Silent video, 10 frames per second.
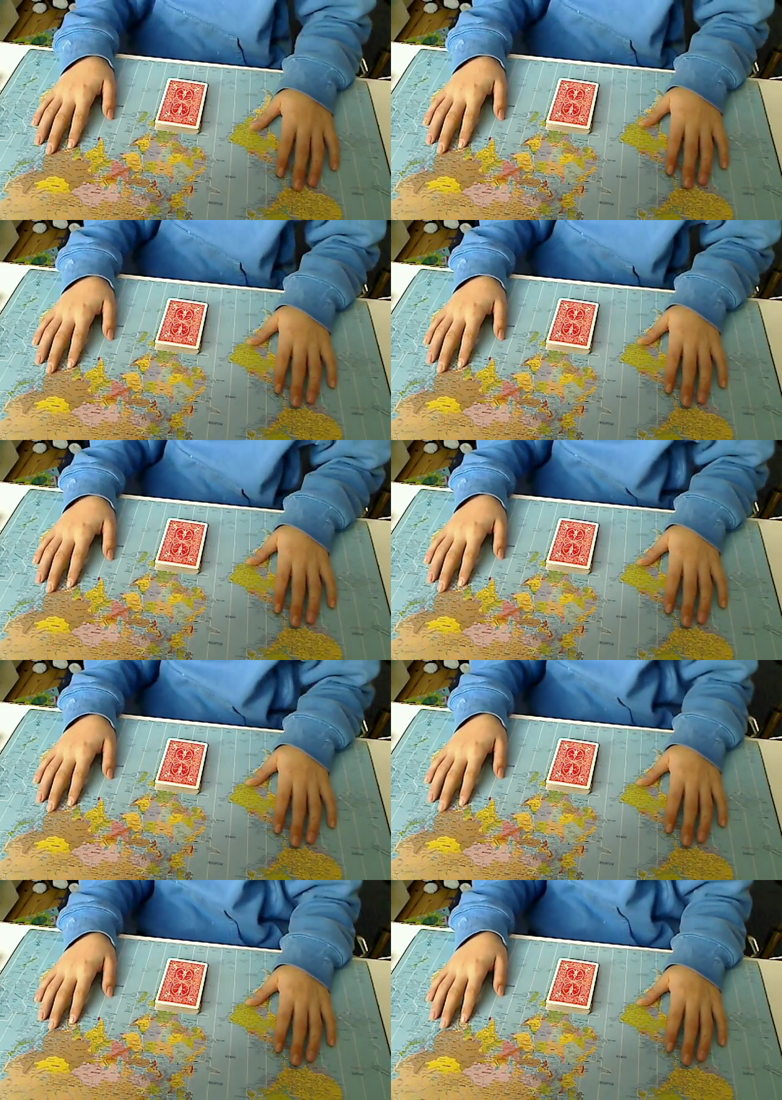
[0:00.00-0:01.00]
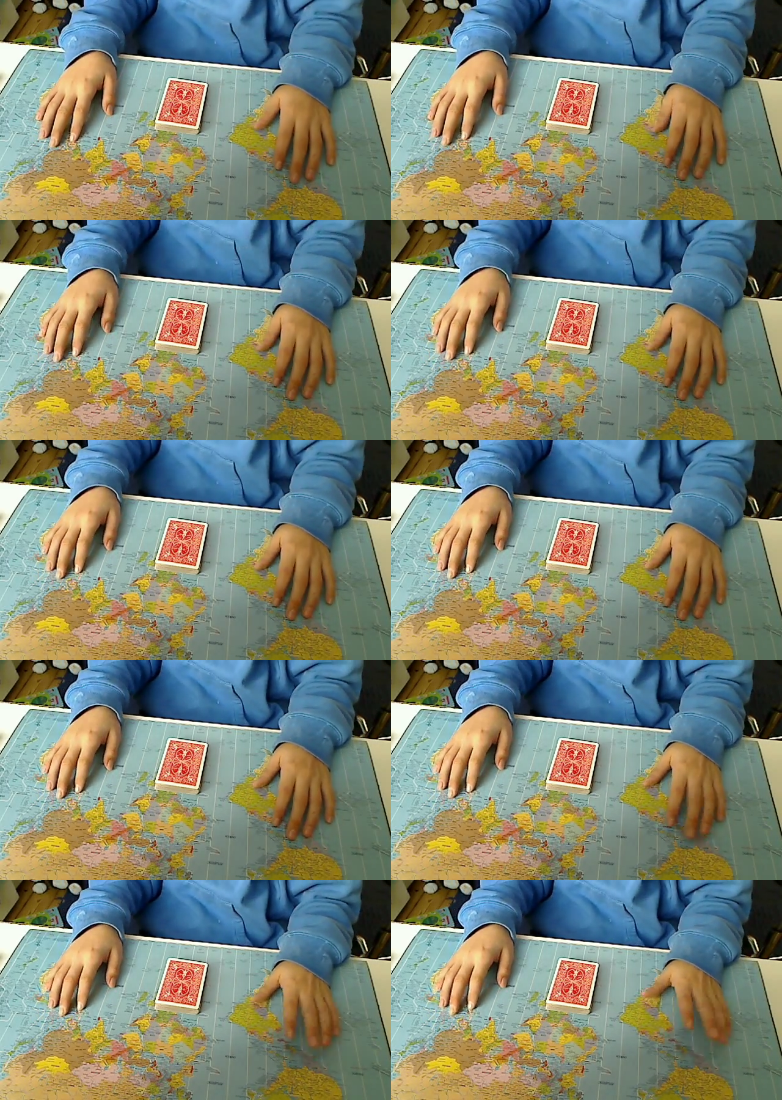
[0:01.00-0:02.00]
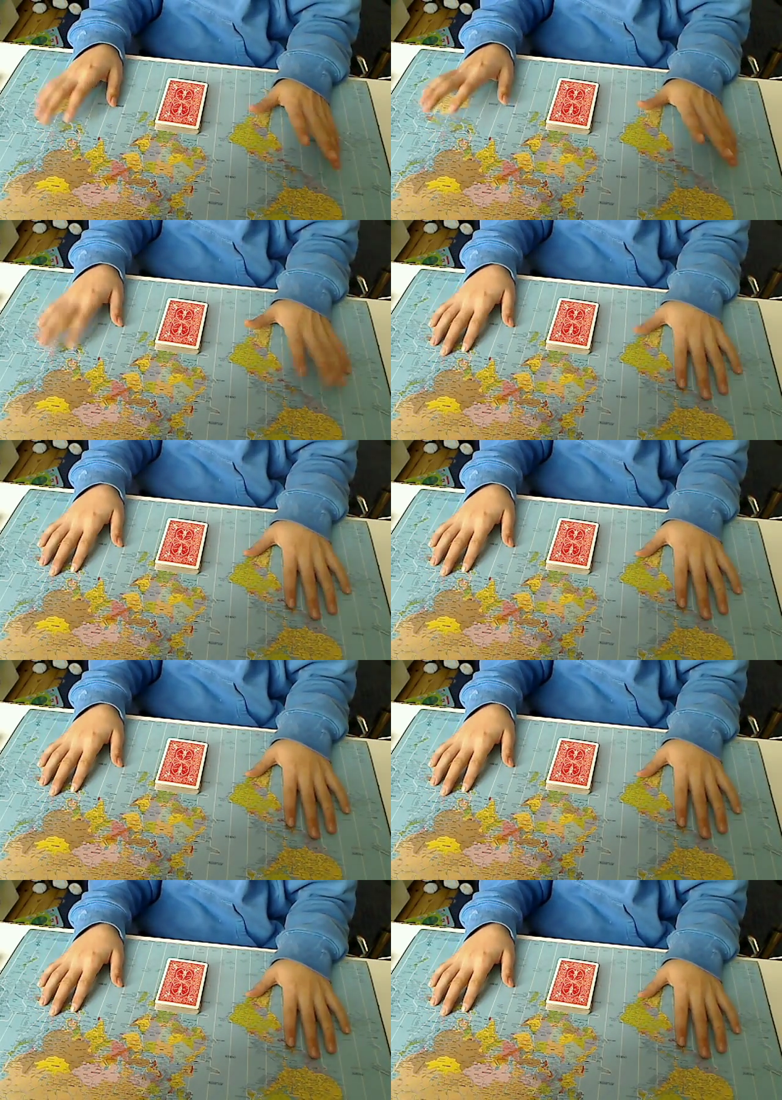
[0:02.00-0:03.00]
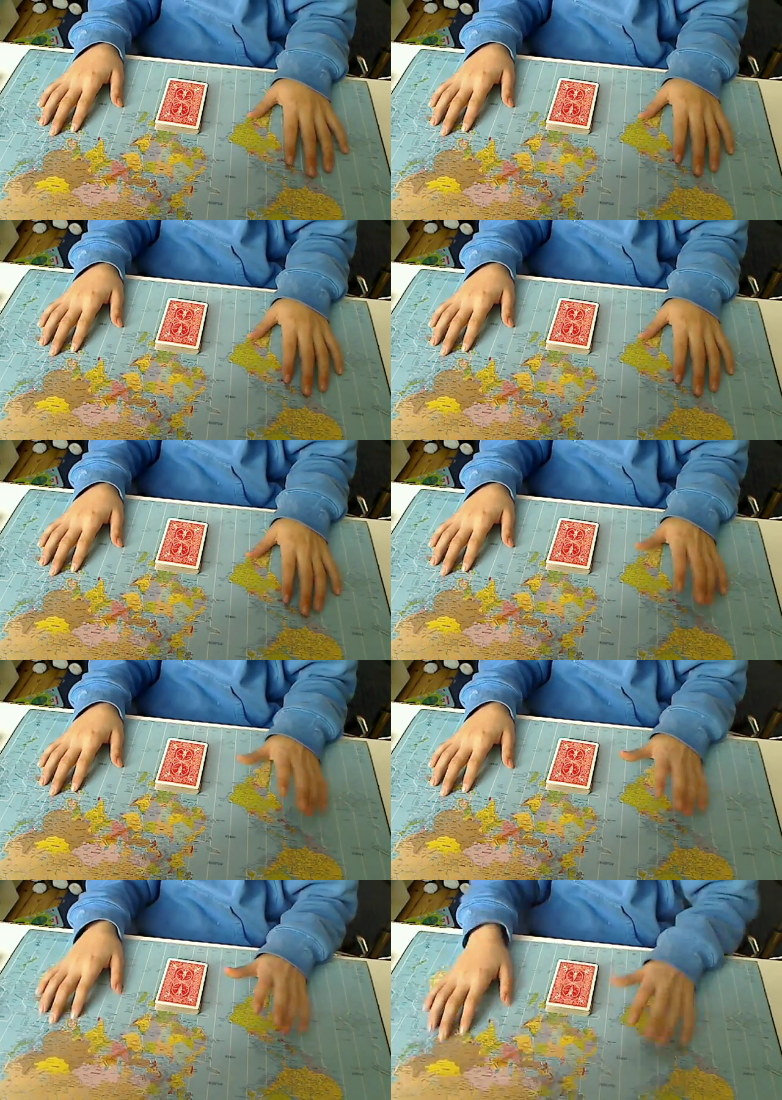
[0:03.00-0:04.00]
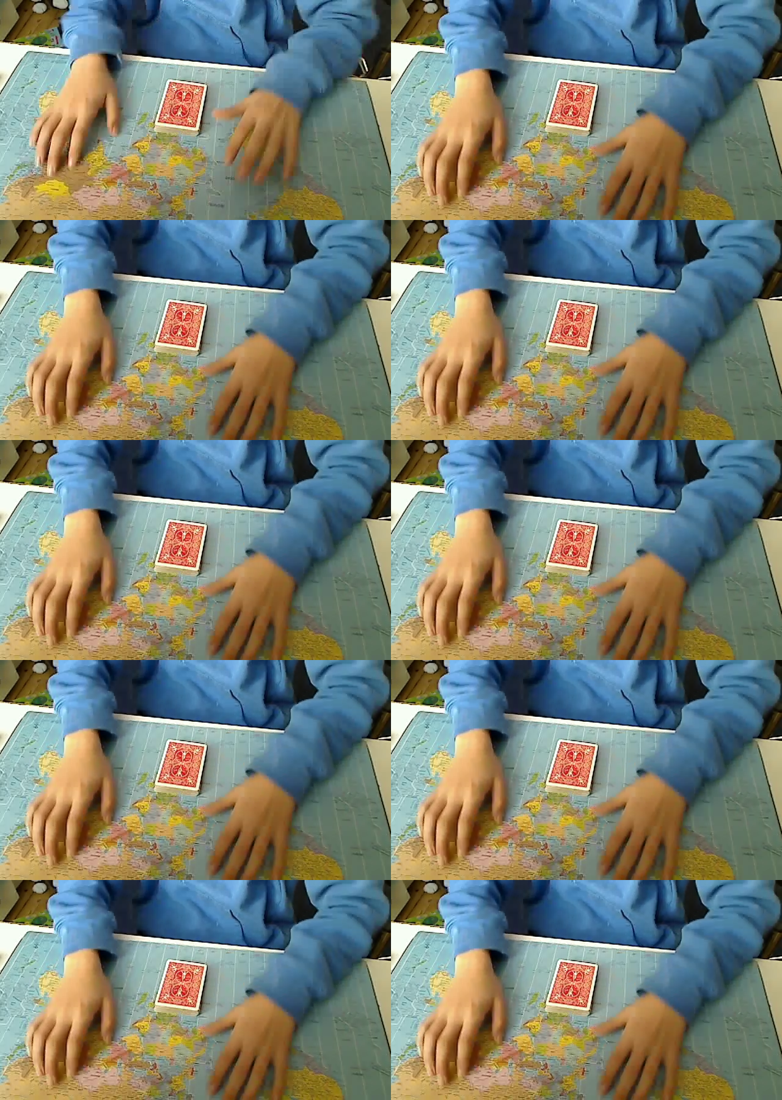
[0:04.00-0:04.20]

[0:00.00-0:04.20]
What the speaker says: Nobody's mouth can be seen.